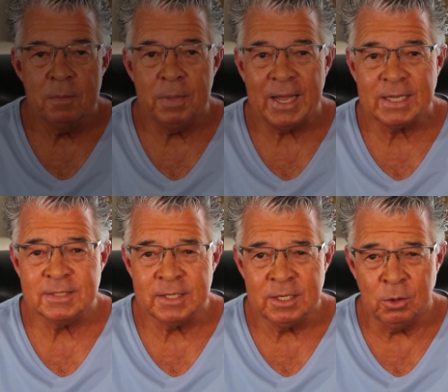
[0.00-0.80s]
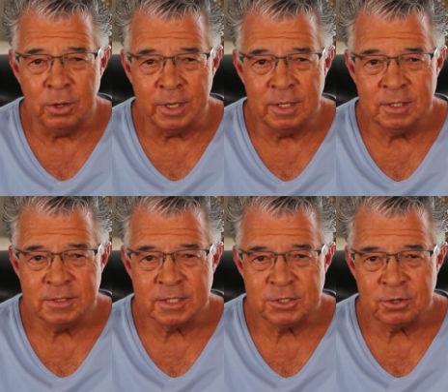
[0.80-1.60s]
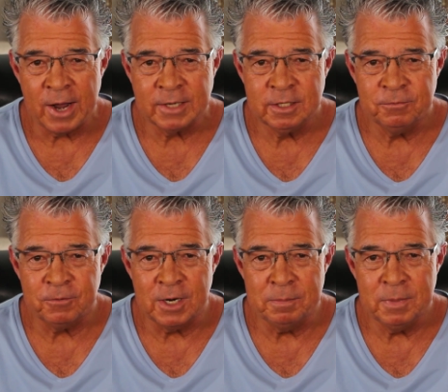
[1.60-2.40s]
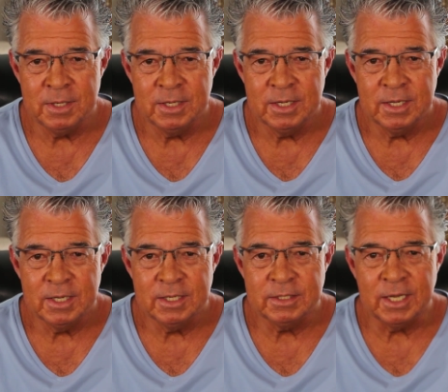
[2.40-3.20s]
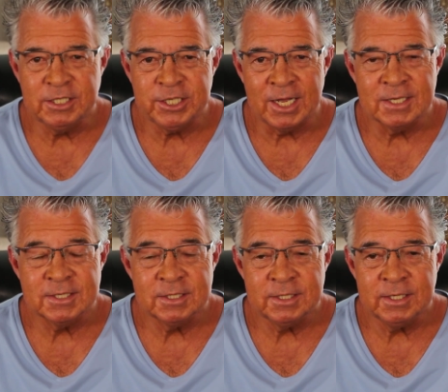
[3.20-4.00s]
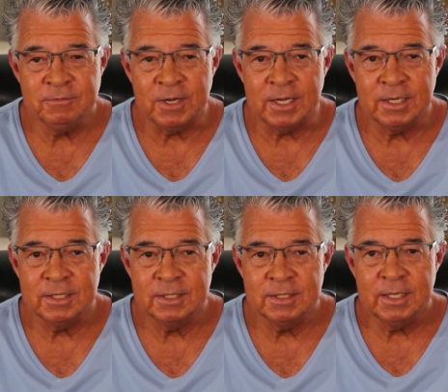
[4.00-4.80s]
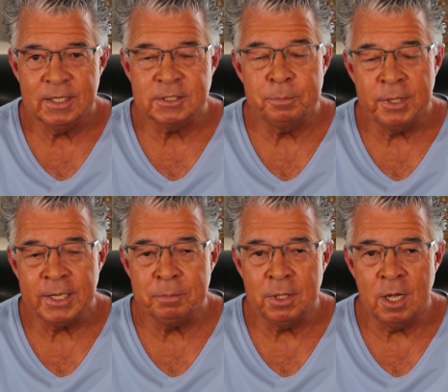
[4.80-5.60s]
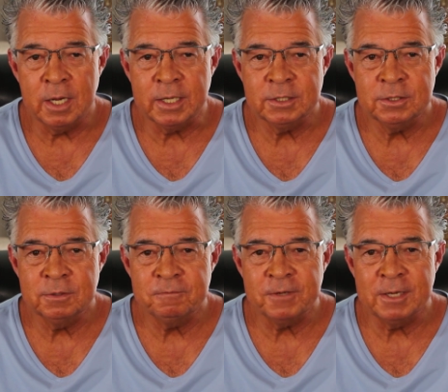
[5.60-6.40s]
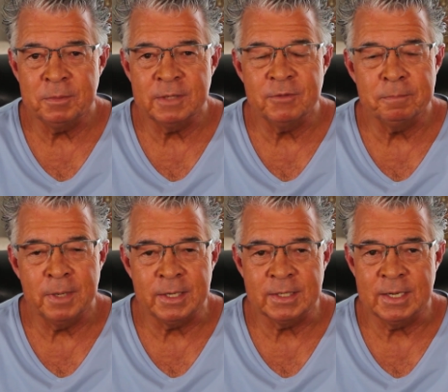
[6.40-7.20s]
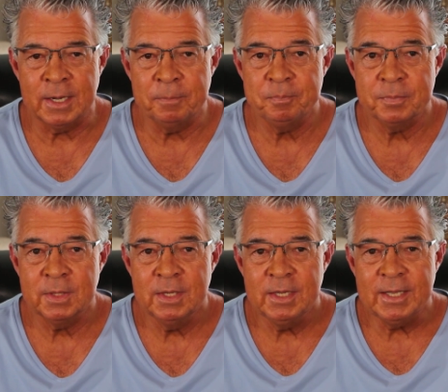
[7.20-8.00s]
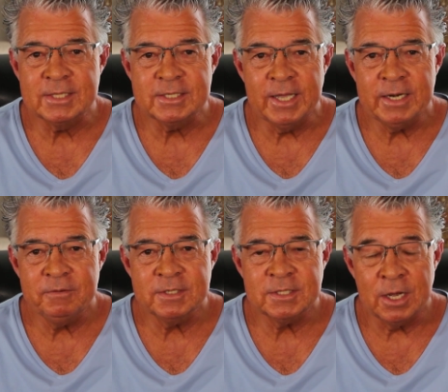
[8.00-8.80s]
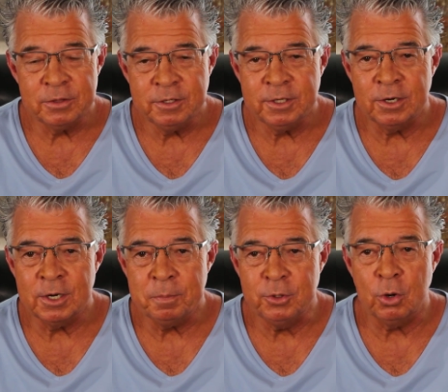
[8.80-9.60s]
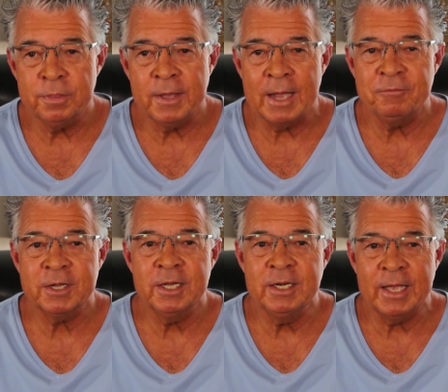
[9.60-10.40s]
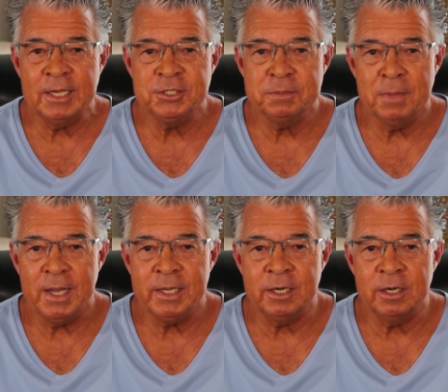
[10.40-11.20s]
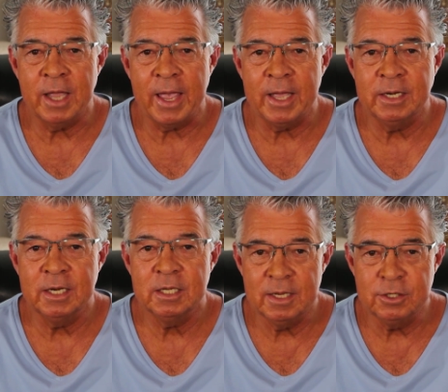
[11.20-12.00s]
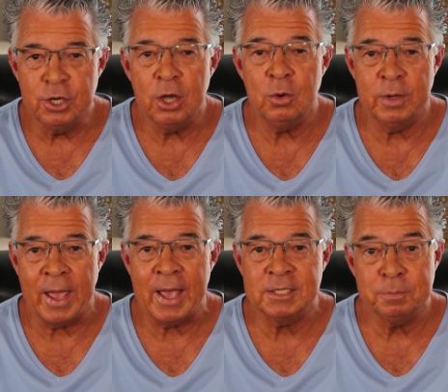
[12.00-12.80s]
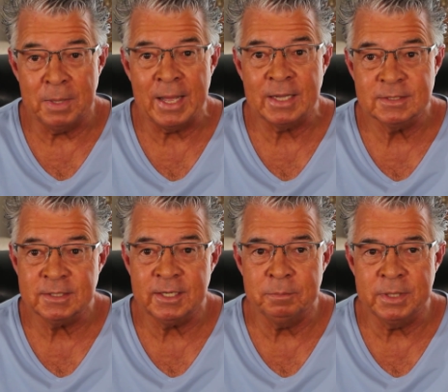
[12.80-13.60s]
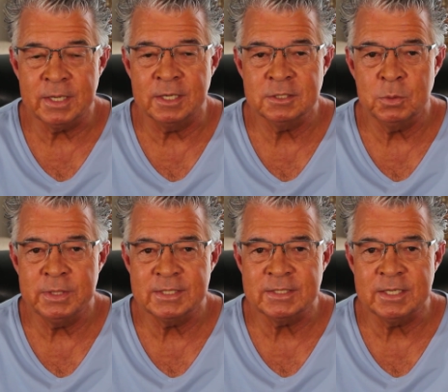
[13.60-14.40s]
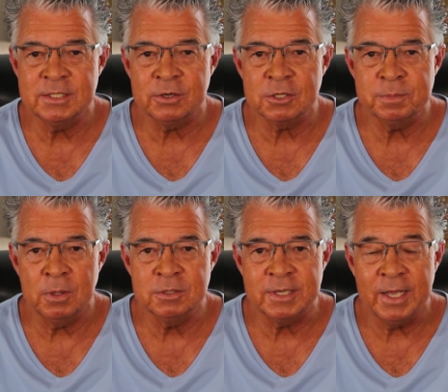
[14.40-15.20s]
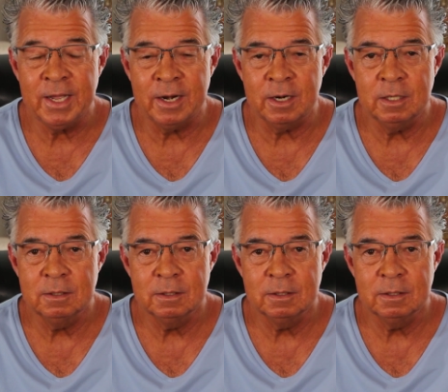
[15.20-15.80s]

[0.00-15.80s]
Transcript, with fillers: Black seed oil is extracted from Nigella sativa. It's a plant belonging to the family of the buttercup. It's native to southern Europe, North Africa, and Asia Minor, and known as black seed because when the seeds are exposed to air,